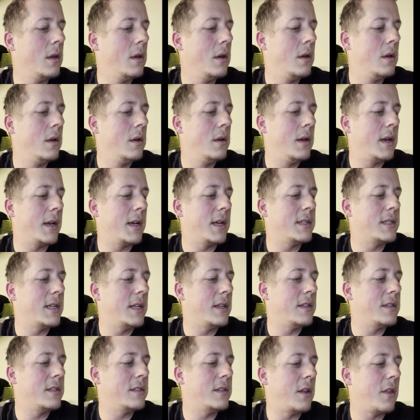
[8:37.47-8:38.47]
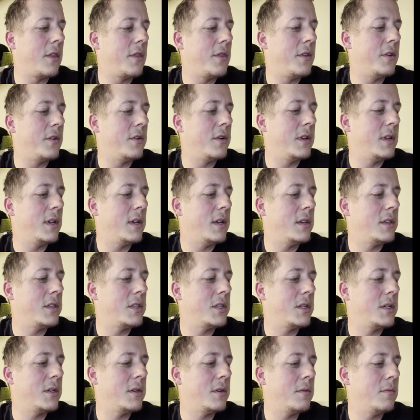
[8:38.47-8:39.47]
Like I said, this is a 30-inch
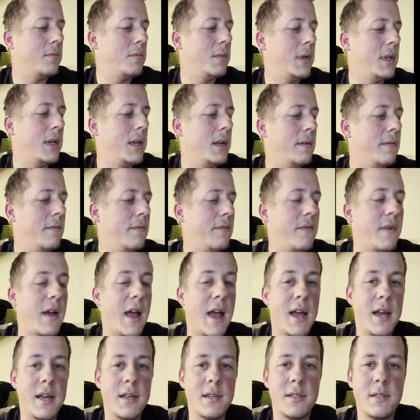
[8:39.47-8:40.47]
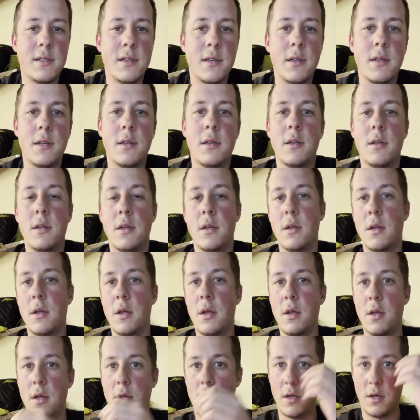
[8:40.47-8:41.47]
medium fast.
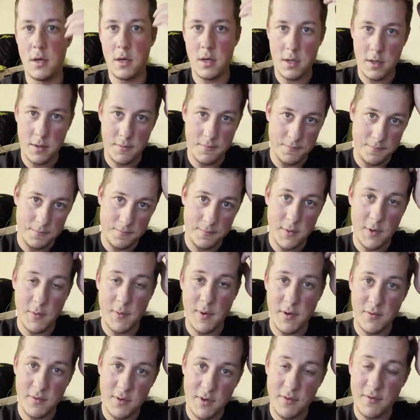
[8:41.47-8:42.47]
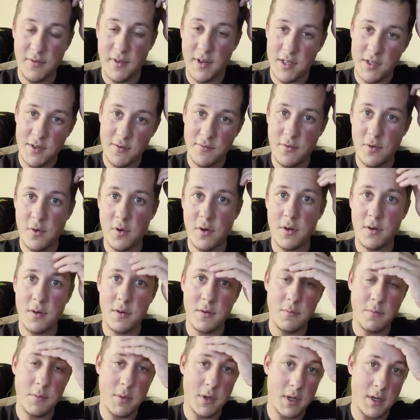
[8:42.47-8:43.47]
Depending on what you're fishing for,
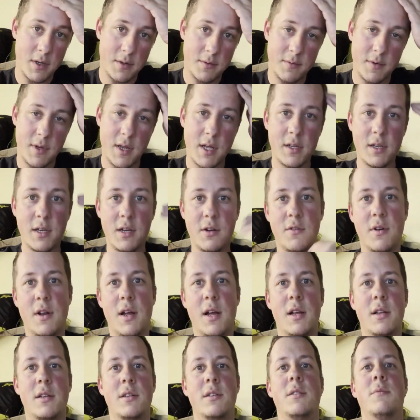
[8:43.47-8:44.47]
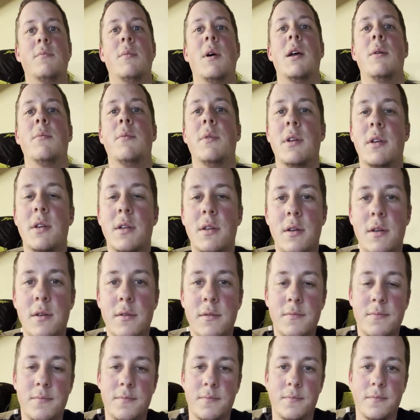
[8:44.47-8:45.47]
but Elliott rods, in my opinion,
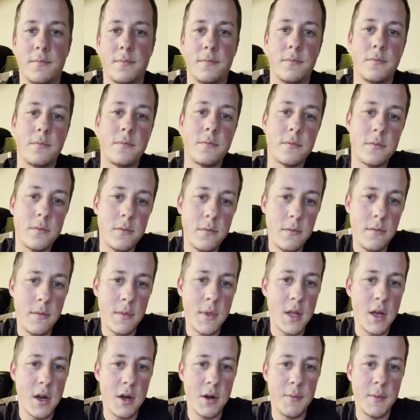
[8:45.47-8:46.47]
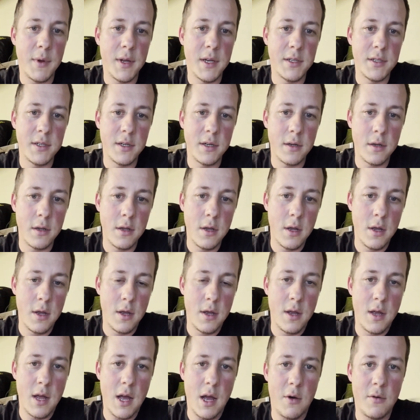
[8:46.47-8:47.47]
are amazing.
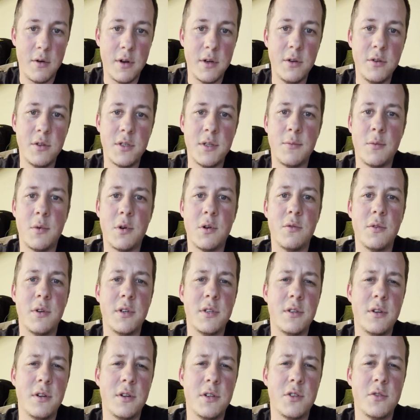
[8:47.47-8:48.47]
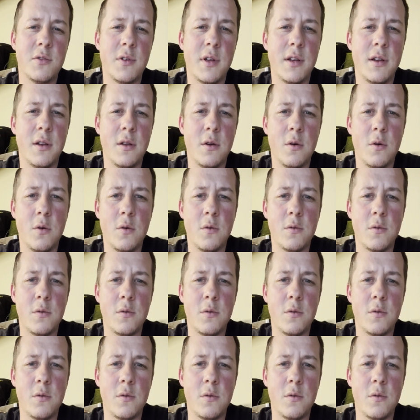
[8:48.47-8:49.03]
I want to do some more research so I know